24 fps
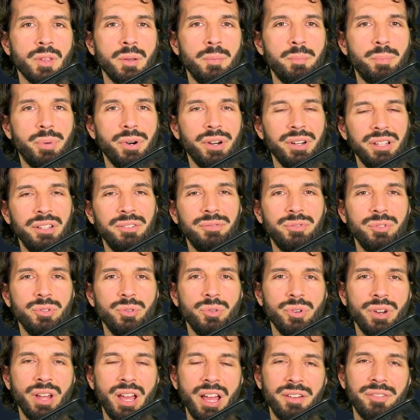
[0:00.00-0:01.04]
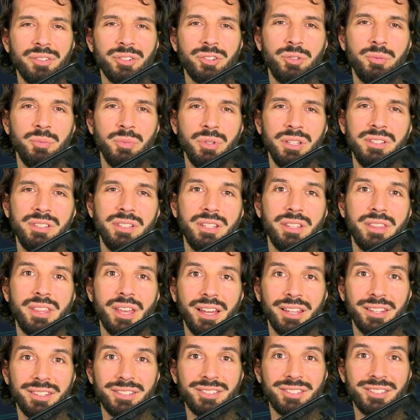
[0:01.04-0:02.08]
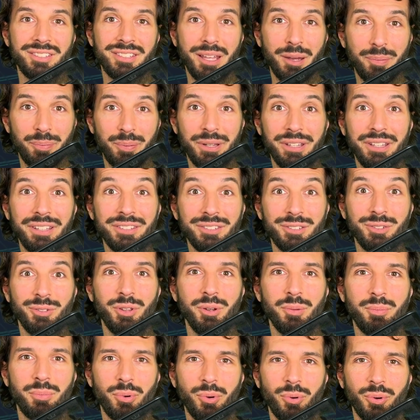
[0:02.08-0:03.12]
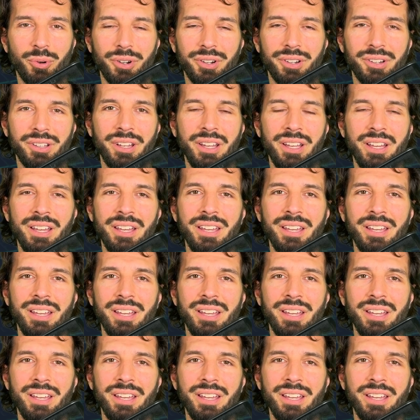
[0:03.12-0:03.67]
But if you don't have a community that's stepping into the board,